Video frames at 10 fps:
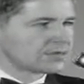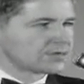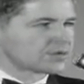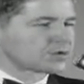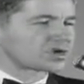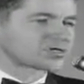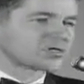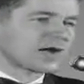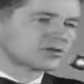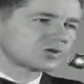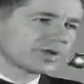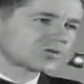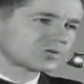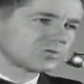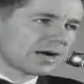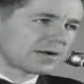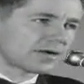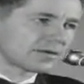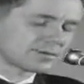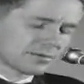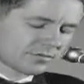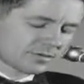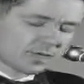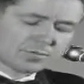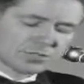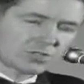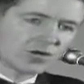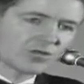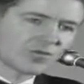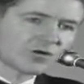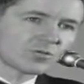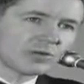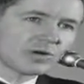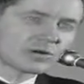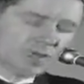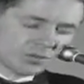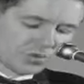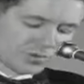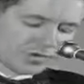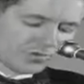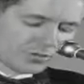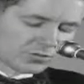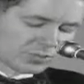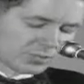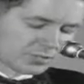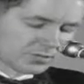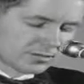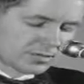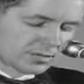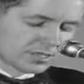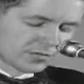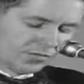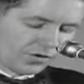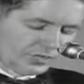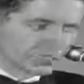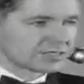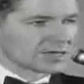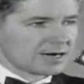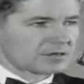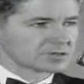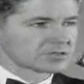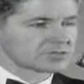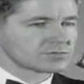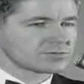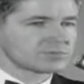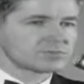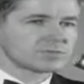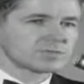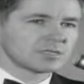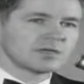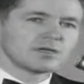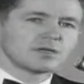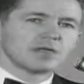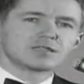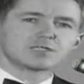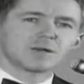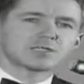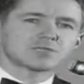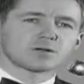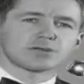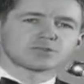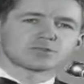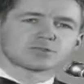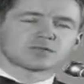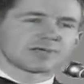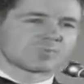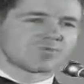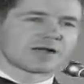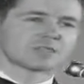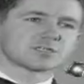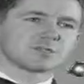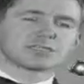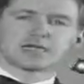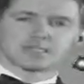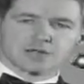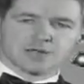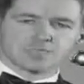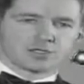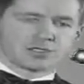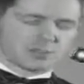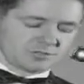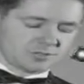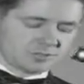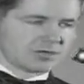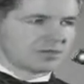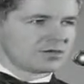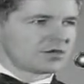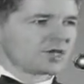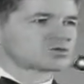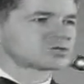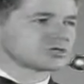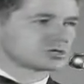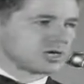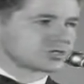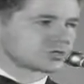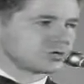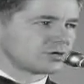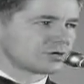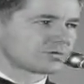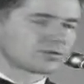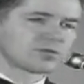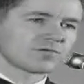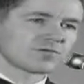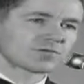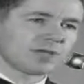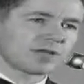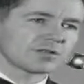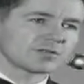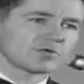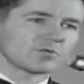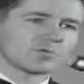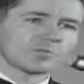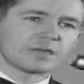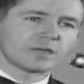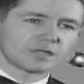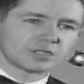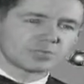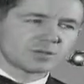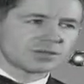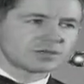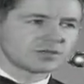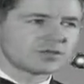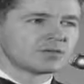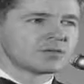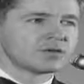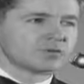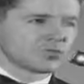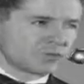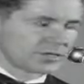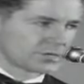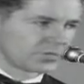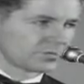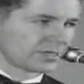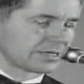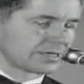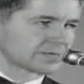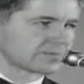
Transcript: In the production of hydroelectric power, they've been doing very well, and their rate of increase has far exceeded ours. In the space race, they provided some intense competition, and we're still not sure whether the first man on the moon will be English-speaking or Russian-speaking.